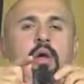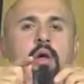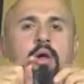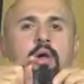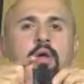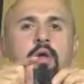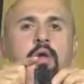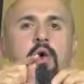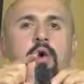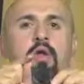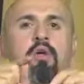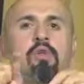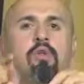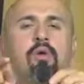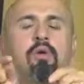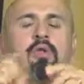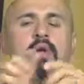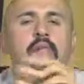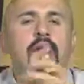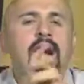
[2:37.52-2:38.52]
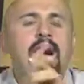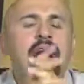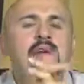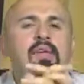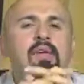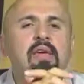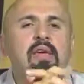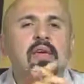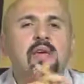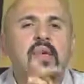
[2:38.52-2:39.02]
Notice who they're
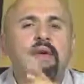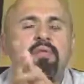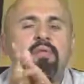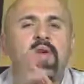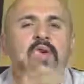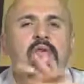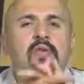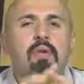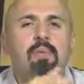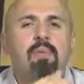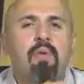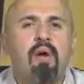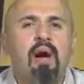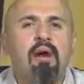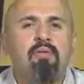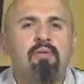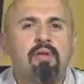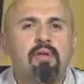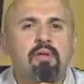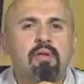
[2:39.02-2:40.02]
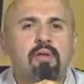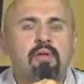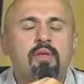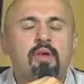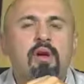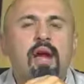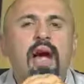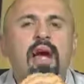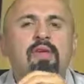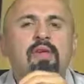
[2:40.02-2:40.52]
asking if he's the prophet.
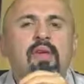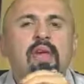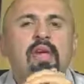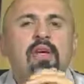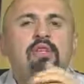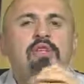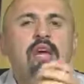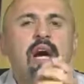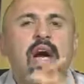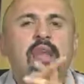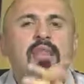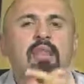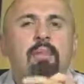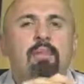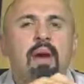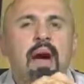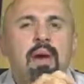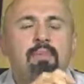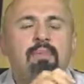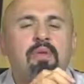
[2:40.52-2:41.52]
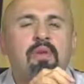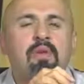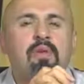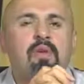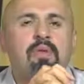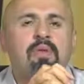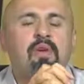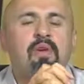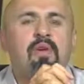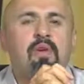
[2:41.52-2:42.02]
They're asking John the Baptist
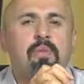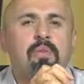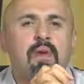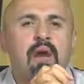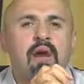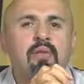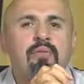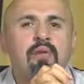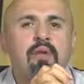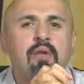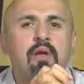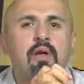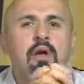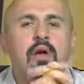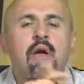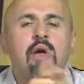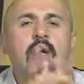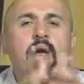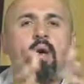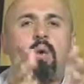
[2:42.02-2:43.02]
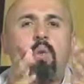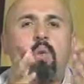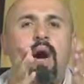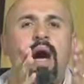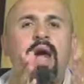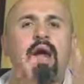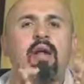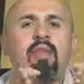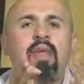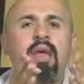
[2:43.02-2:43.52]
if he's a prophet.
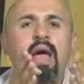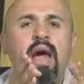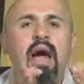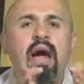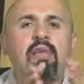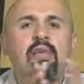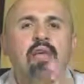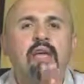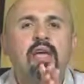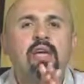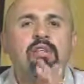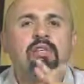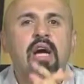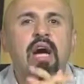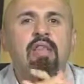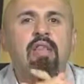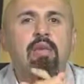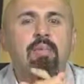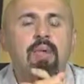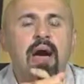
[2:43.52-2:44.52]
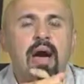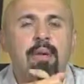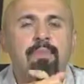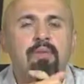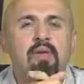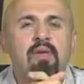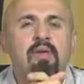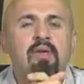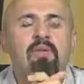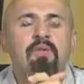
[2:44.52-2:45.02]
Why are they asking John the
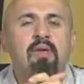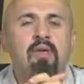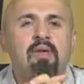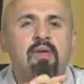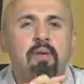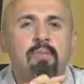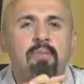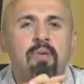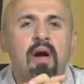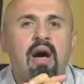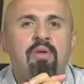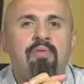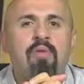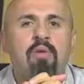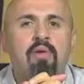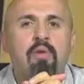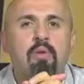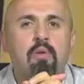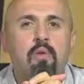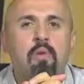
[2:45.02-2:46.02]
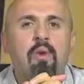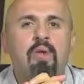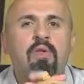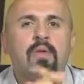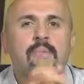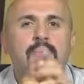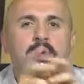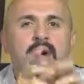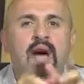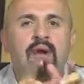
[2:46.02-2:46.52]
Baptist if he's the prophet when
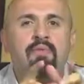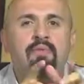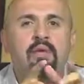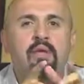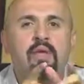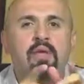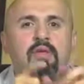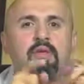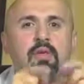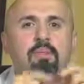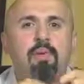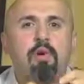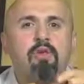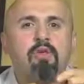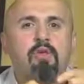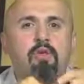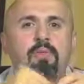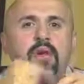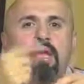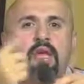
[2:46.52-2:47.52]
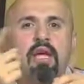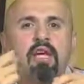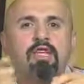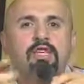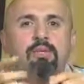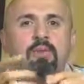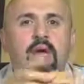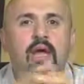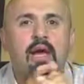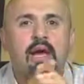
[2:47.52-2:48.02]
the prophet is supposed to be an
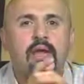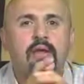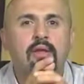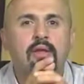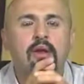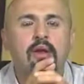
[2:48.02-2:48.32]
Ishmaelite?